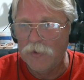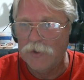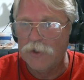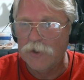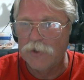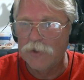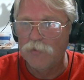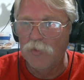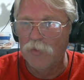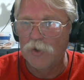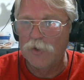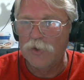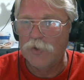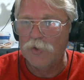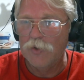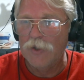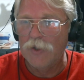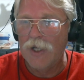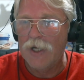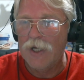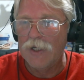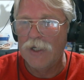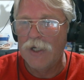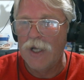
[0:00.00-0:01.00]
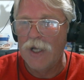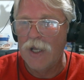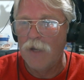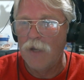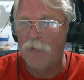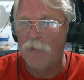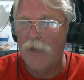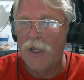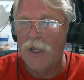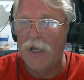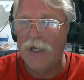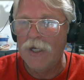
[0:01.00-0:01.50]
just butchered that
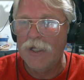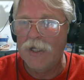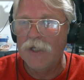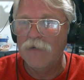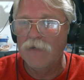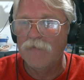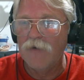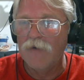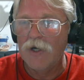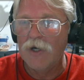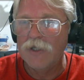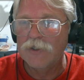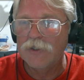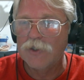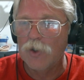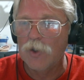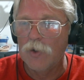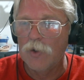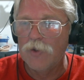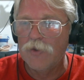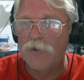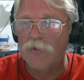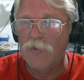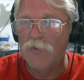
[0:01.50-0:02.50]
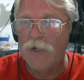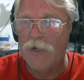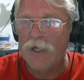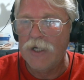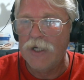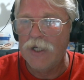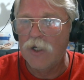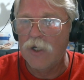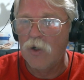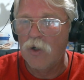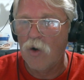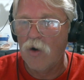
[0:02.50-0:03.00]
name. Any advice on three
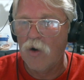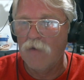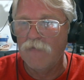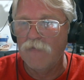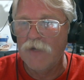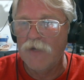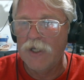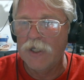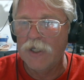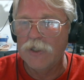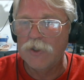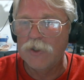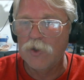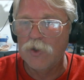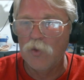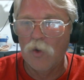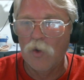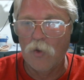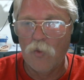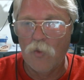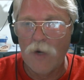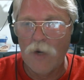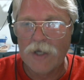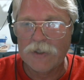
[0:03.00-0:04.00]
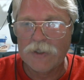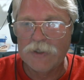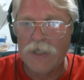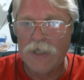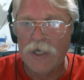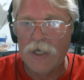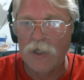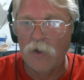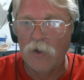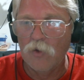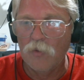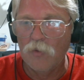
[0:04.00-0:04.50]
D carving into a
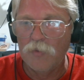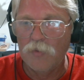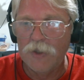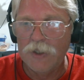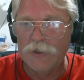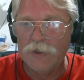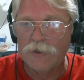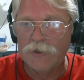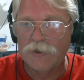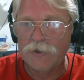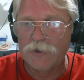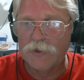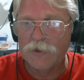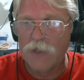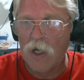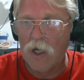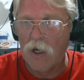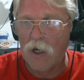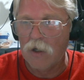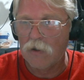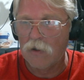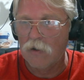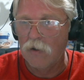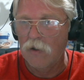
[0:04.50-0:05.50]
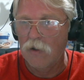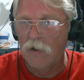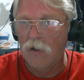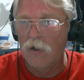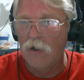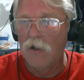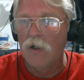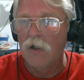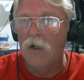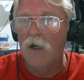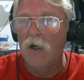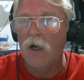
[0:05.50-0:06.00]
rectangle piece stock?
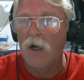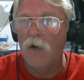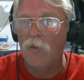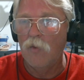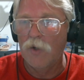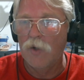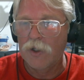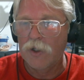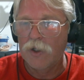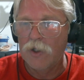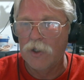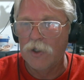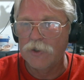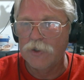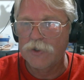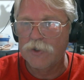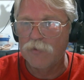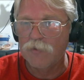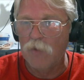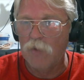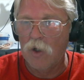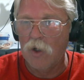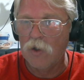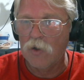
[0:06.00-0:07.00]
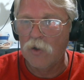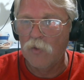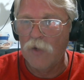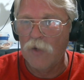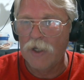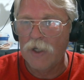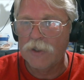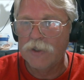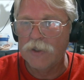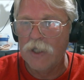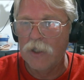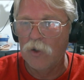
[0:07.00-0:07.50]
I want to cut a smaller
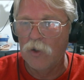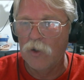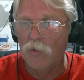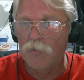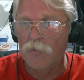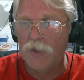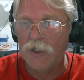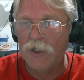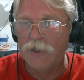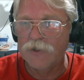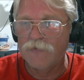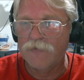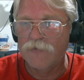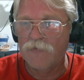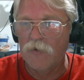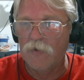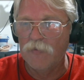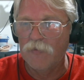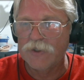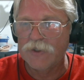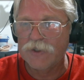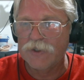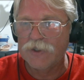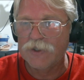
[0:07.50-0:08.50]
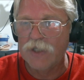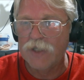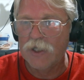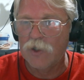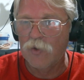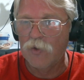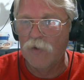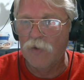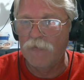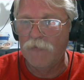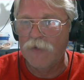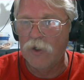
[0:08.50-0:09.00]
rectangle piece from the
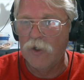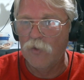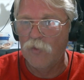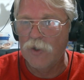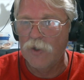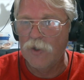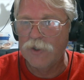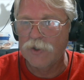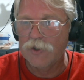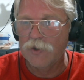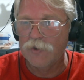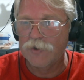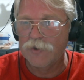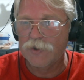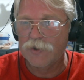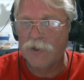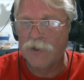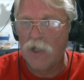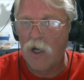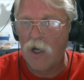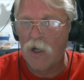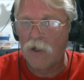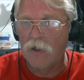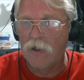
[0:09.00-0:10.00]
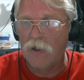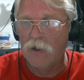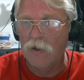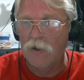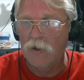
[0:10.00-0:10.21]
center of the original stock